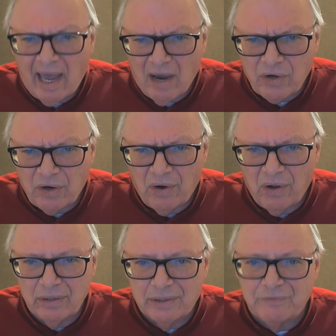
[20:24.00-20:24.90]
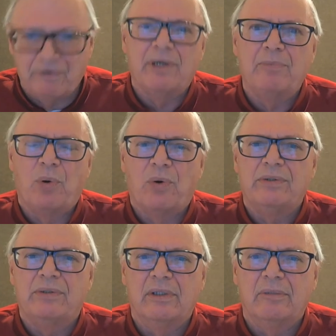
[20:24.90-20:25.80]
Alcohol is very
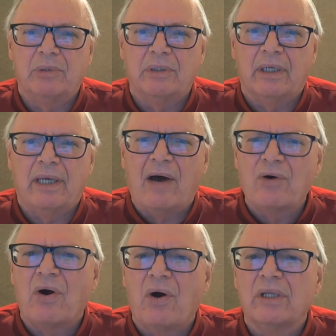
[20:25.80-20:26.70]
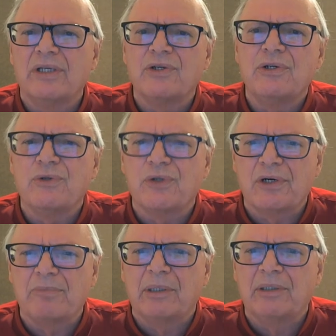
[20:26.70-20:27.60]
important to the book. Alcohol is a
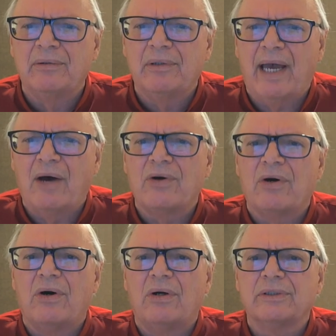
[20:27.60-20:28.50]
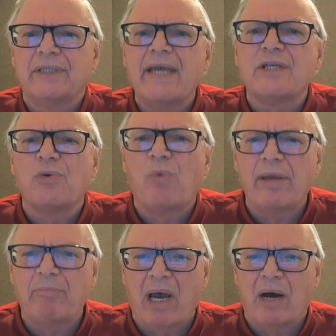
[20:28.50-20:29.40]
usurper alcohol takes
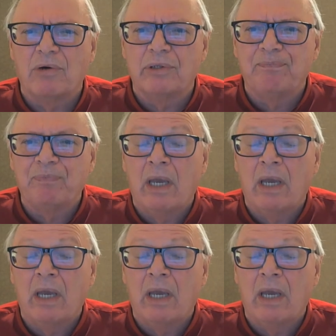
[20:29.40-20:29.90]
away power.